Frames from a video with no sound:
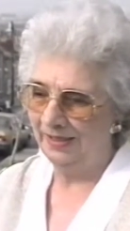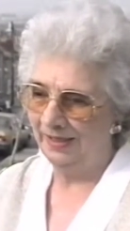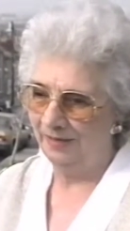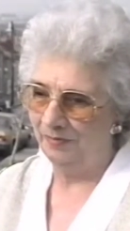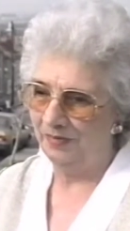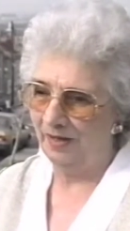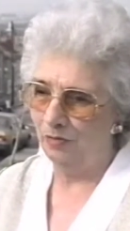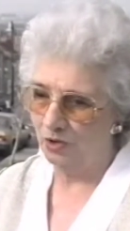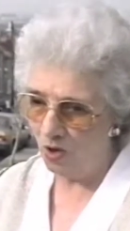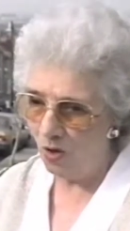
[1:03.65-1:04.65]
Um, I
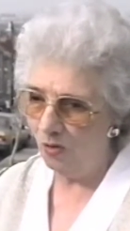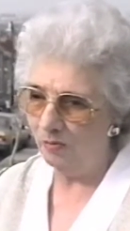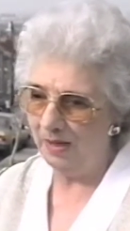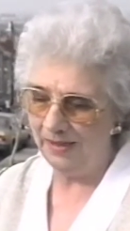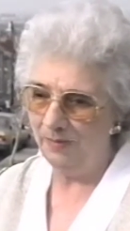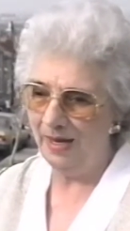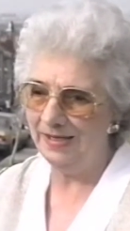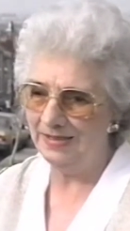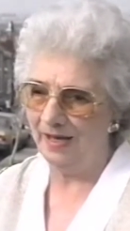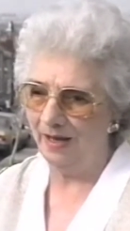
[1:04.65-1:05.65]
was caught many,
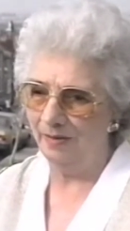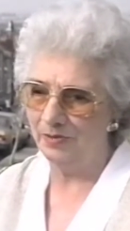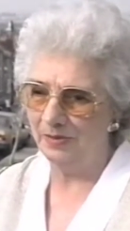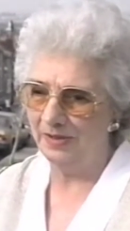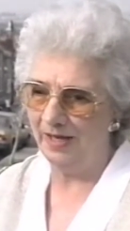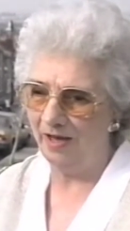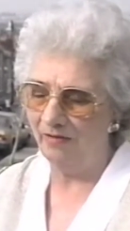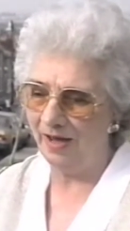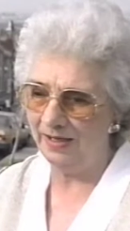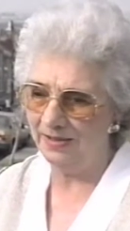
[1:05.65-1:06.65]
many times when the air
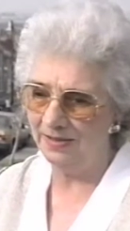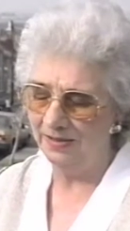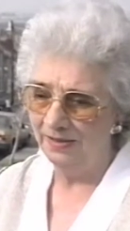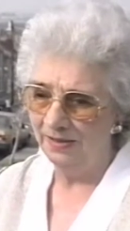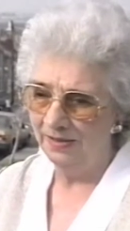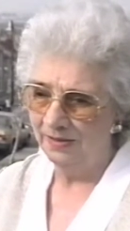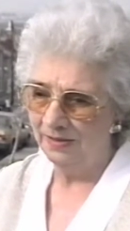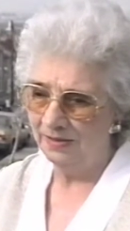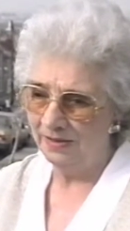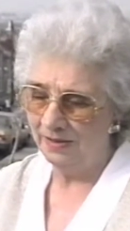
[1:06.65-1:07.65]
raid
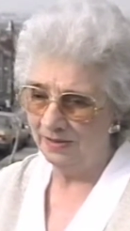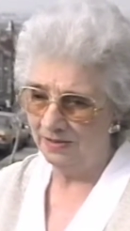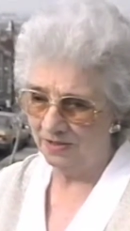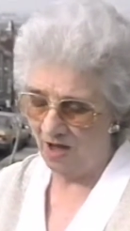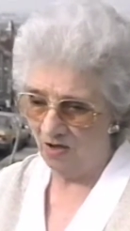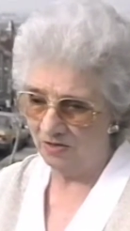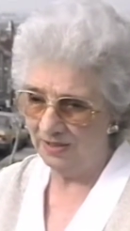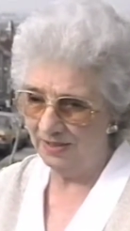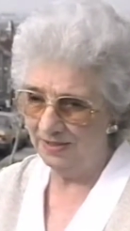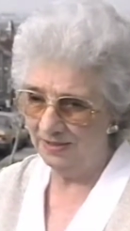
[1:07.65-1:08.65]
had
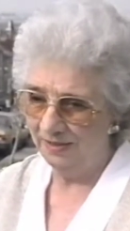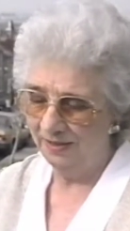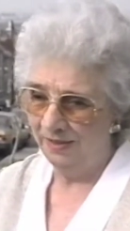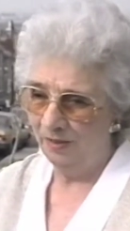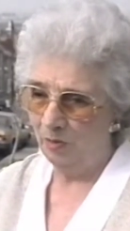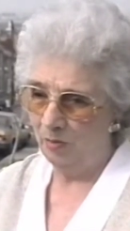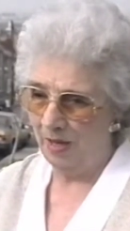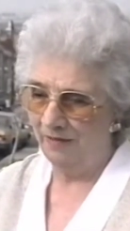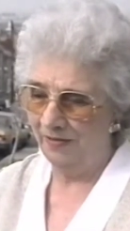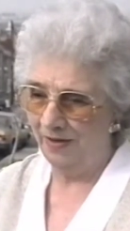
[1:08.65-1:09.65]
started, but
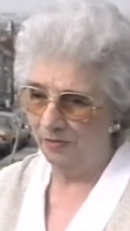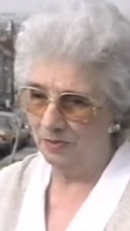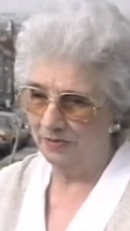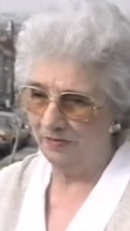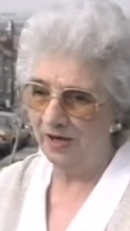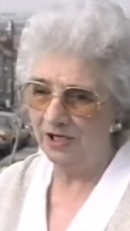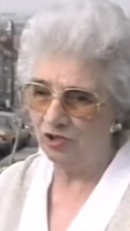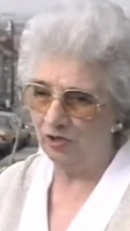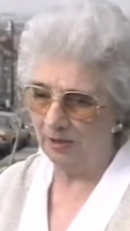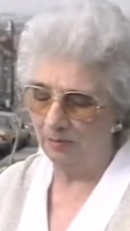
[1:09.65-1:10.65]
my father was a very
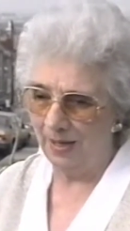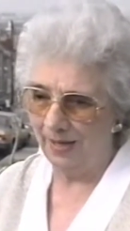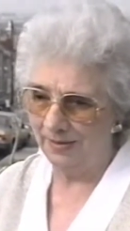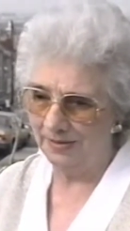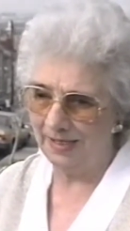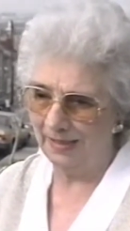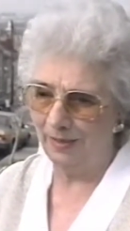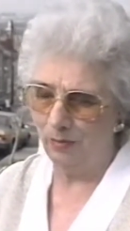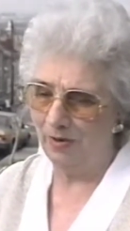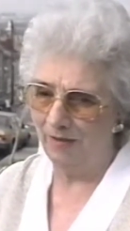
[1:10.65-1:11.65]
strict man and said
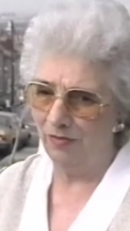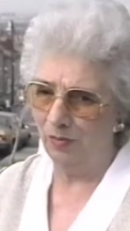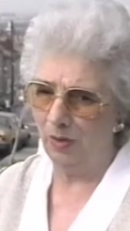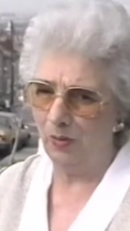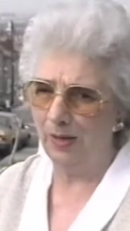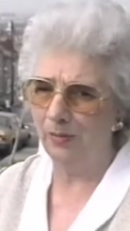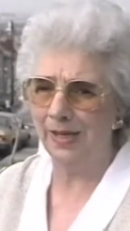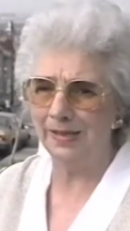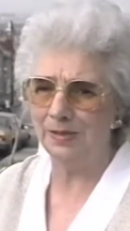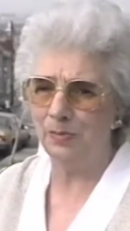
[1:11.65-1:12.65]
that wherever we were, we
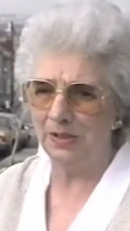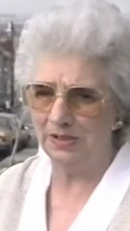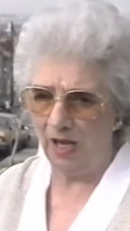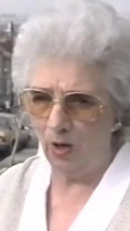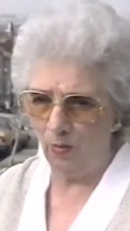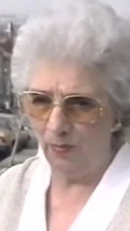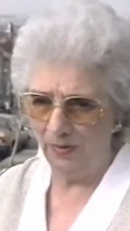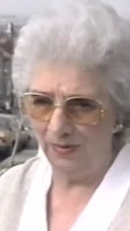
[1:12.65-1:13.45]
had to be at home.